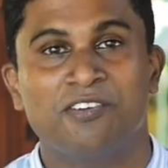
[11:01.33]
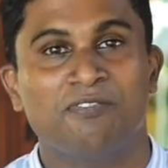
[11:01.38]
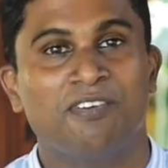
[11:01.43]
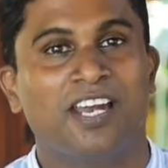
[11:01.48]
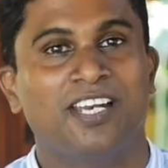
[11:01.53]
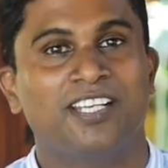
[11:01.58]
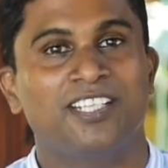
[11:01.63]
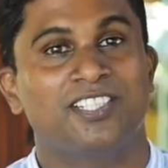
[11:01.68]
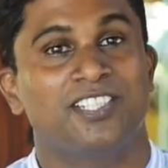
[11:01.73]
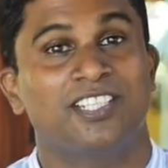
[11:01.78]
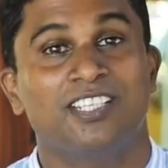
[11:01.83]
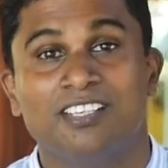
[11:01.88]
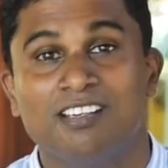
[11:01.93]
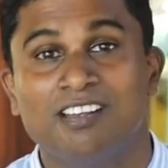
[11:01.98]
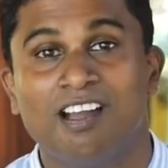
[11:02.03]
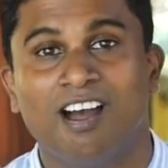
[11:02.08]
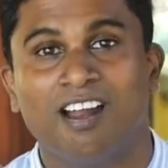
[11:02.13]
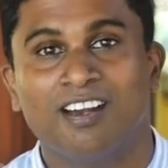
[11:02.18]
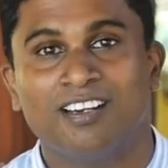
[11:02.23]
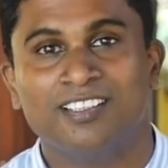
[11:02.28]
Valley Tea
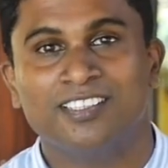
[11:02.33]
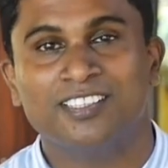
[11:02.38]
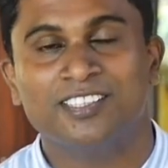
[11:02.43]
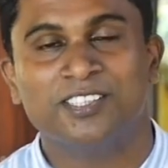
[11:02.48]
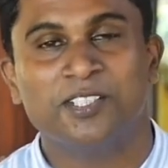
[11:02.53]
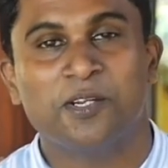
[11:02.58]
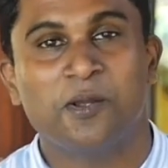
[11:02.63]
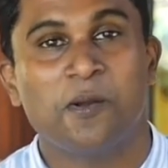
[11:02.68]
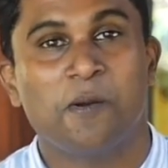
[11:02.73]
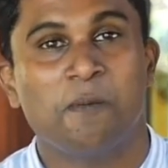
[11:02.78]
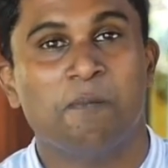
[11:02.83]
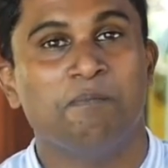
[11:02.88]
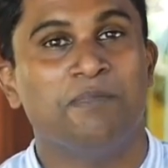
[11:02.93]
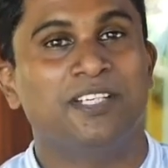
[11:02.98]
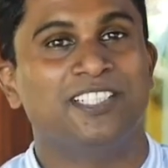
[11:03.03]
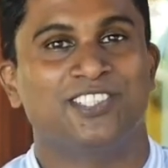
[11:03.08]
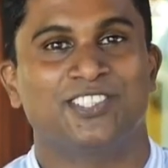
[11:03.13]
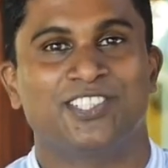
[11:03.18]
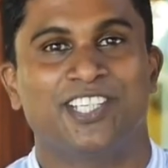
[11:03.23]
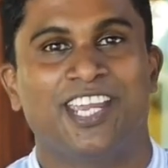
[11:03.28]
Garden,
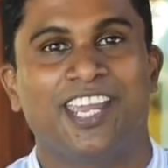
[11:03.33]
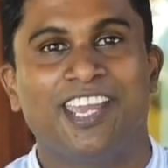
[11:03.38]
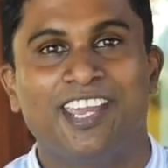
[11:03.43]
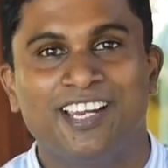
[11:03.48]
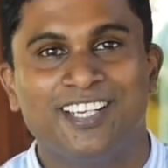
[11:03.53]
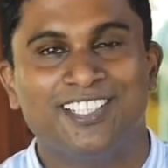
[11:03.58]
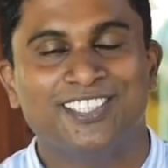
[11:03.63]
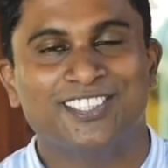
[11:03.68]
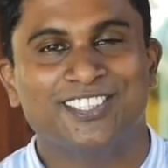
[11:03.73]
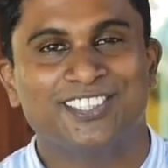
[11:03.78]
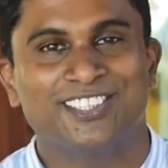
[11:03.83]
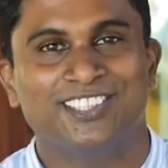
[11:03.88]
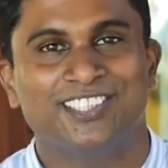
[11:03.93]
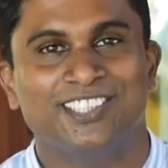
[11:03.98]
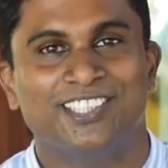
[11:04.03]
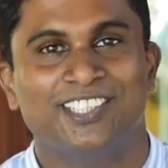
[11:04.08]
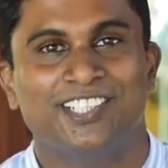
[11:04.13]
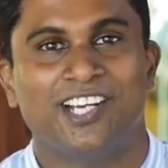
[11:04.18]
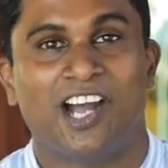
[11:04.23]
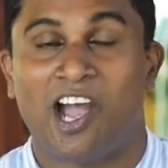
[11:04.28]
misty hills,
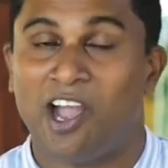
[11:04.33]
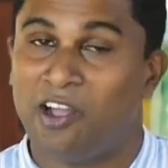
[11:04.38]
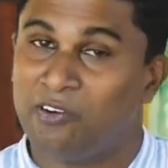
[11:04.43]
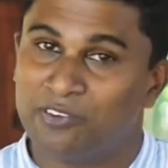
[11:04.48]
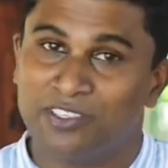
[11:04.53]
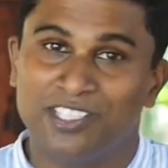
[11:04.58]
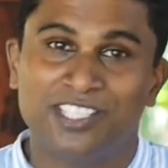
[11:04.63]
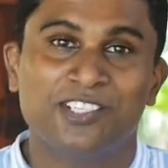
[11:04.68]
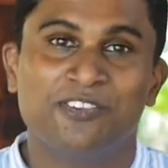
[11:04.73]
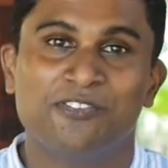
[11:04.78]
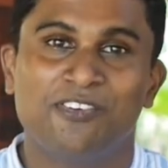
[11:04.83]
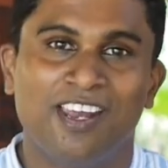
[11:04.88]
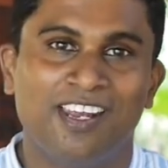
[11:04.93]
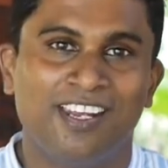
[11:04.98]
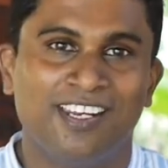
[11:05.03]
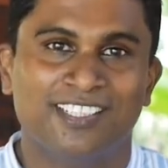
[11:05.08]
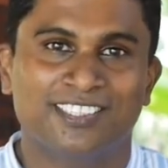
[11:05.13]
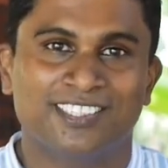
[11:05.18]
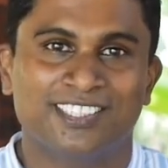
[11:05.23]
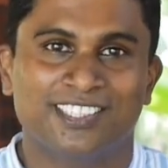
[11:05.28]
Ayurvedic
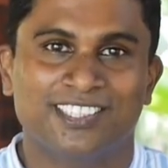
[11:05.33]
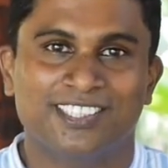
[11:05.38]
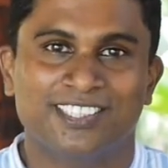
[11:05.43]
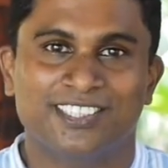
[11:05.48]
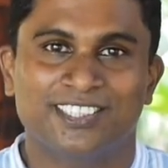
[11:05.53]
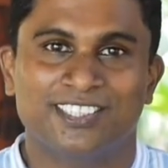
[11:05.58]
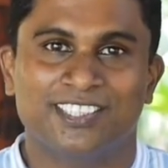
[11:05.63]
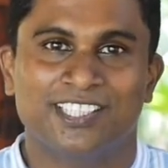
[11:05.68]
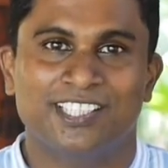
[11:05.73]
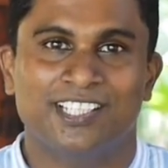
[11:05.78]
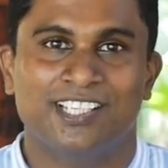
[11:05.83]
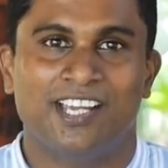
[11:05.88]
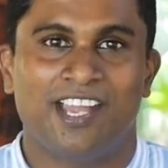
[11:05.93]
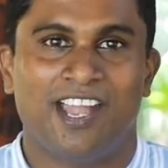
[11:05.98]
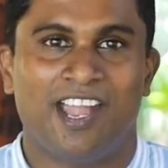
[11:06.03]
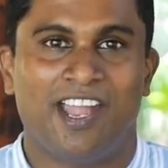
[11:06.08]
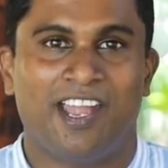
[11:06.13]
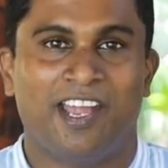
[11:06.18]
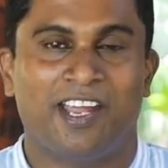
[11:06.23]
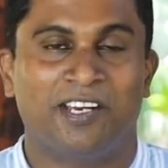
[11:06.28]
wellnesses,
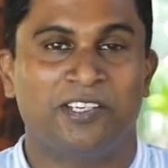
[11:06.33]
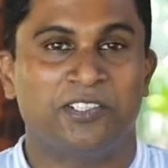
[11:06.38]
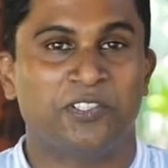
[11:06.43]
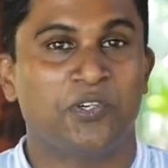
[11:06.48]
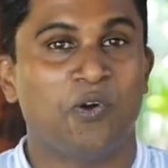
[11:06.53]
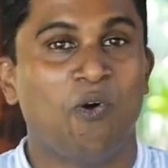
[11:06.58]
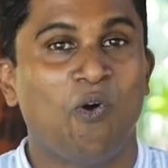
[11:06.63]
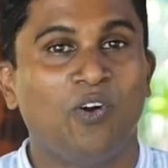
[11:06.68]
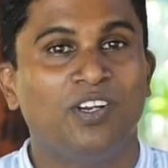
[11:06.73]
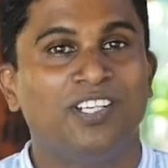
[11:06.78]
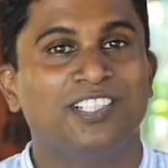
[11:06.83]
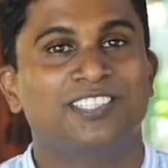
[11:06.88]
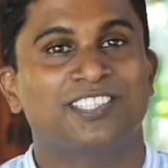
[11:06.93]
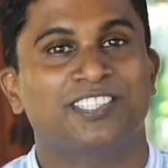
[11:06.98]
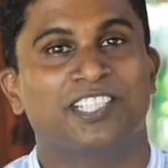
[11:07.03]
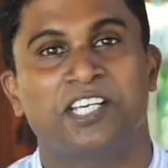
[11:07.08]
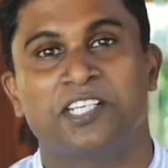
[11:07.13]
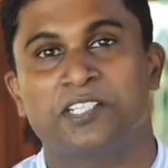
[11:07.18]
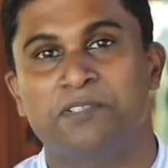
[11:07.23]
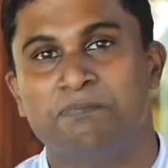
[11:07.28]
and golden
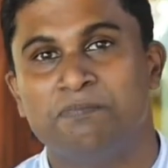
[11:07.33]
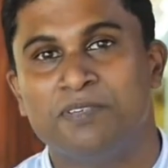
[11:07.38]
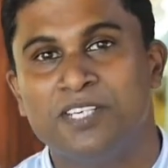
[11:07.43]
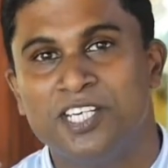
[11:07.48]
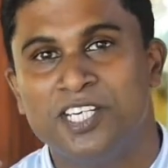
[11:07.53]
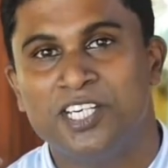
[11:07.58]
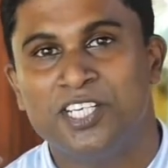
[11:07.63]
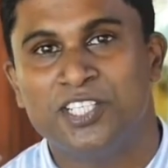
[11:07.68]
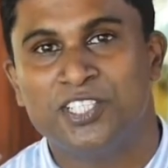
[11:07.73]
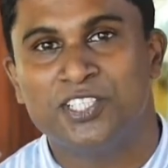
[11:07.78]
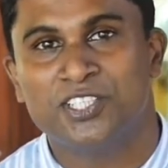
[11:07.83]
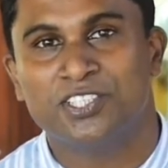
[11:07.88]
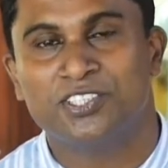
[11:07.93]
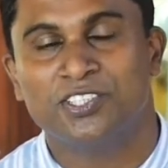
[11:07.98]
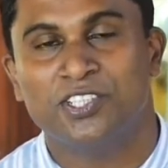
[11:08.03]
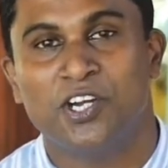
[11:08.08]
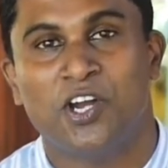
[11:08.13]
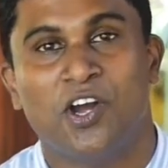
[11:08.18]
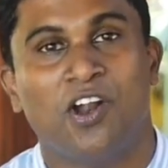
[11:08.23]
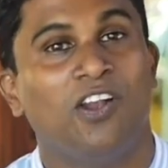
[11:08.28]
sandy beach,
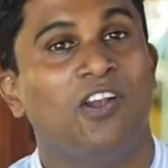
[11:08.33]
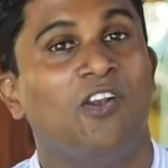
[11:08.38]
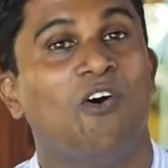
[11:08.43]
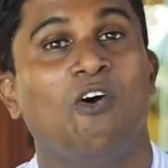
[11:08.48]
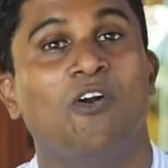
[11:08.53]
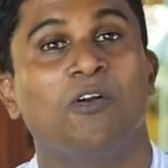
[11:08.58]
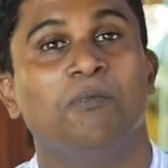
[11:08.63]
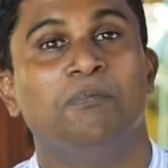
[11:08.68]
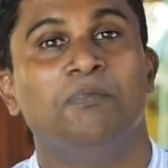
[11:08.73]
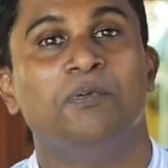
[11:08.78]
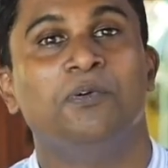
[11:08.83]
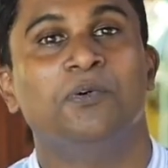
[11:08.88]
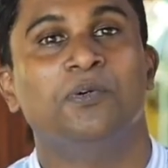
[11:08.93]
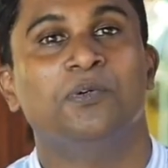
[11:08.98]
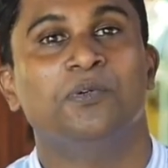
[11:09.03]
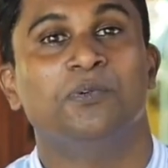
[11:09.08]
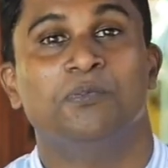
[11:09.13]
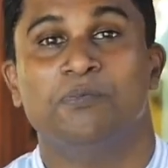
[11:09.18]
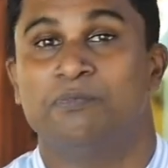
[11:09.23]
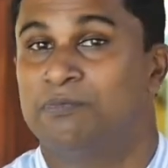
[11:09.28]
lone
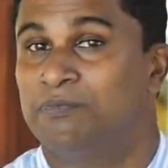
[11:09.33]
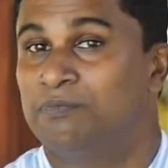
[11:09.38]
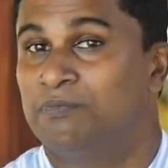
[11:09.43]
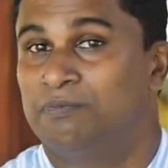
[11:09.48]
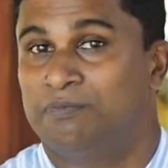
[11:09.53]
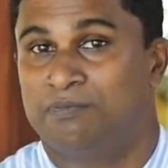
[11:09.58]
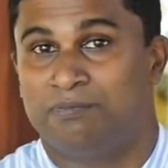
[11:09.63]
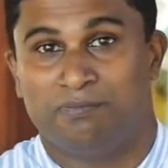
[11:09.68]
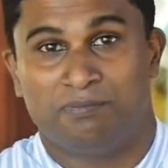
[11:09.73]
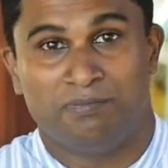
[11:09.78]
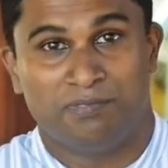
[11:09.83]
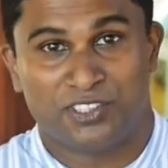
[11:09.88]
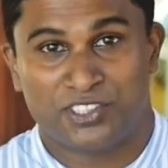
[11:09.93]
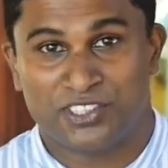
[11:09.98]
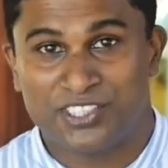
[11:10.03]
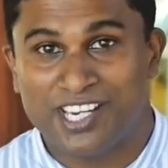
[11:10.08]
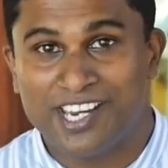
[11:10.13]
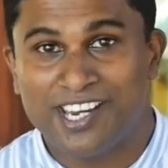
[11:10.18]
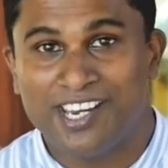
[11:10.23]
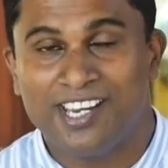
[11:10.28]
blue
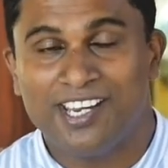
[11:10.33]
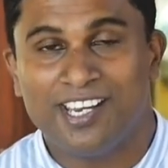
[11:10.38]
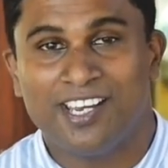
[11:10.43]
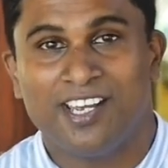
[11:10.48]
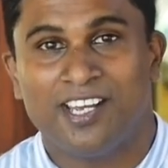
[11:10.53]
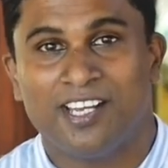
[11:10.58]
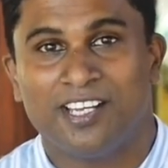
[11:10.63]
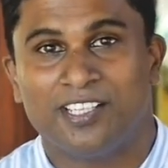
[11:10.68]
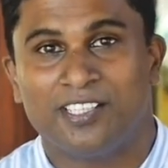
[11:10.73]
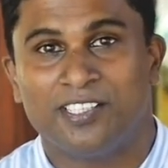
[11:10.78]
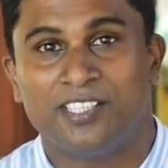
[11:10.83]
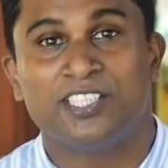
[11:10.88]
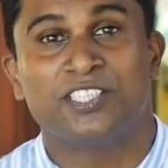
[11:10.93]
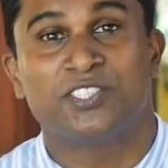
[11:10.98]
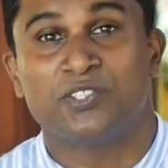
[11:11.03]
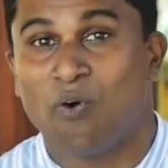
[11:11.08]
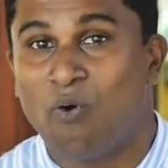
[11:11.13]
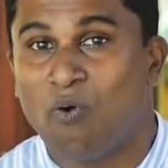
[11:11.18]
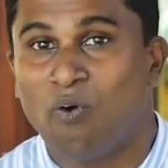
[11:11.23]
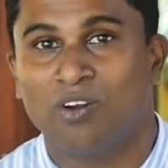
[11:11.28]
sea. This
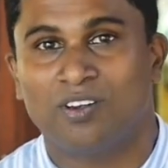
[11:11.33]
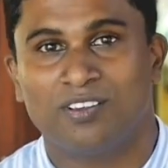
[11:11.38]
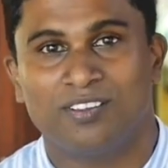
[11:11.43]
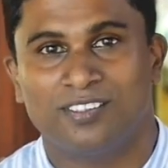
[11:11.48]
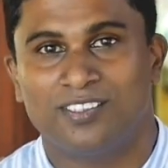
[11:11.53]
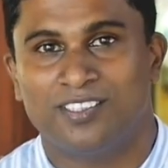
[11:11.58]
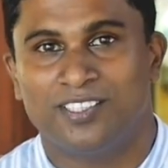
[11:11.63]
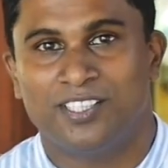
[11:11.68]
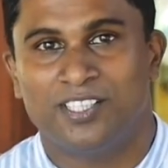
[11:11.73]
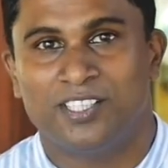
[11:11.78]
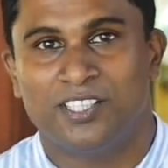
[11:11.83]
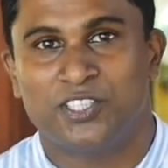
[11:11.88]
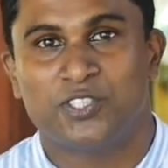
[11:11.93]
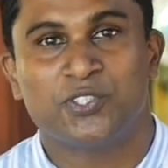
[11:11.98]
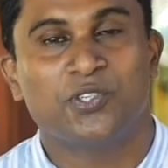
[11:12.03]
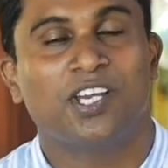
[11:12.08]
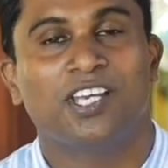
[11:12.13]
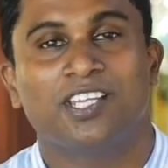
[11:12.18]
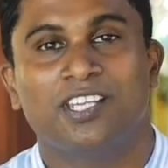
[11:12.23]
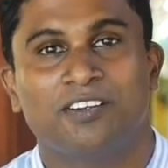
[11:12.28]
all
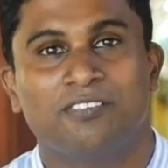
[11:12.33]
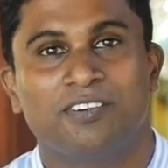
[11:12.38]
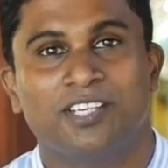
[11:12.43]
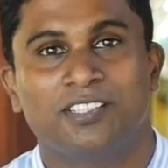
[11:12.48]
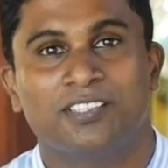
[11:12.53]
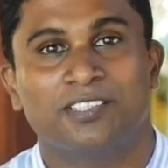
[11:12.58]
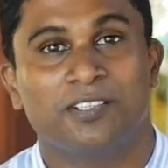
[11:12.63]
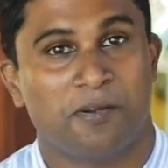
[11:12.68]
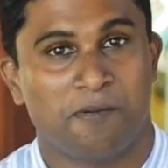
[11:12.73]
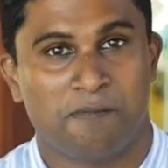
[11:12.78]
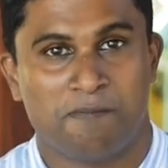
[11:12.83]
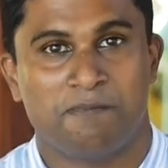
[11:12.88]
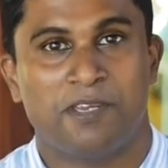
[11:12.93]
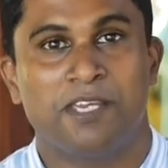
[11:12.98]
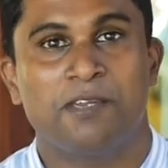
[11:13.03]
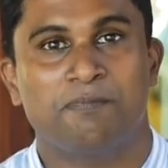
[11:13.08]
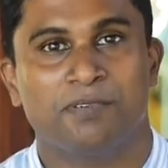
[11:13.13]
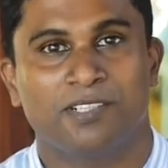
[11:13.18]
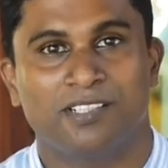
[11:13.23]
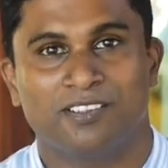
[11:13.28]
together with
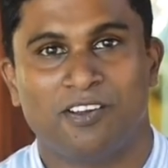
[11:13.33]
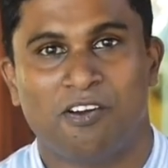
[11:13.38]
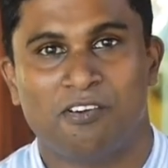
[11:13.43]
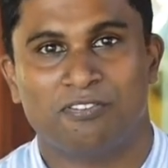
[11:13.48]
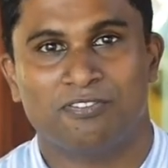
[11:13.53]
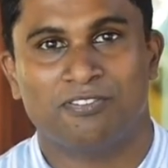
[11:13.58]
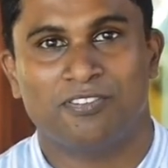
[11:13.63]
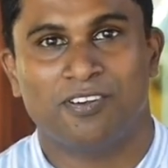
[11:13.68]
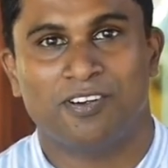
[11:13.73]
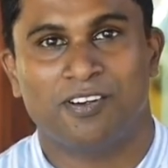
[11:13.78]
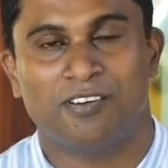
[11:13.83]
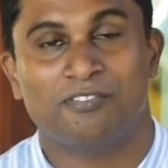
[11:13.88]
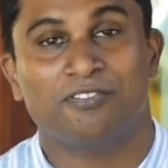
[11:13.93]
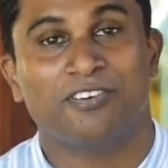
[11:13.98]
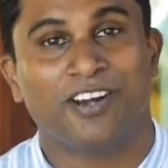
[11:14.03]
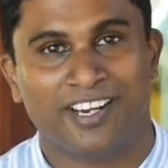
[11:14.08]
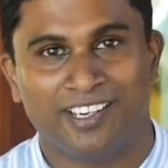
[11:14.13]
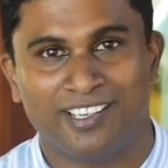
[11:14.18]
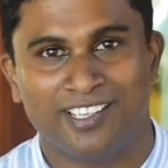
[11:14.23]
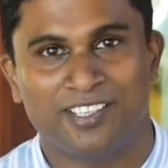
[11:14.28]
people of
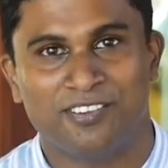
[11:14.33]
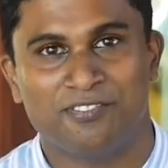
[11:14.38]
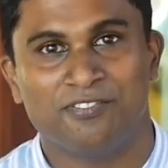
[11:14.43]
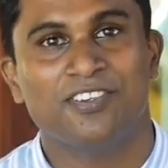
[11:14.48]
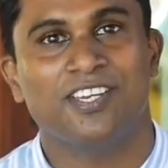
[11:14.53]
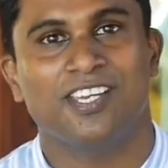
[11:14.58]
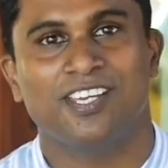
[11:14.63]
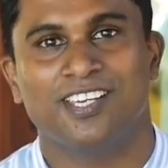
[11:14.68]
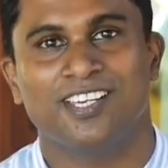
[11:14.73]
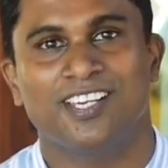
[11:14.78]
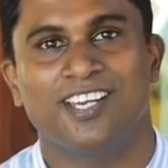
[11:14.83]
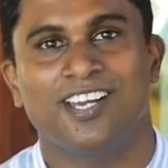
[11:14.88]
friendly we,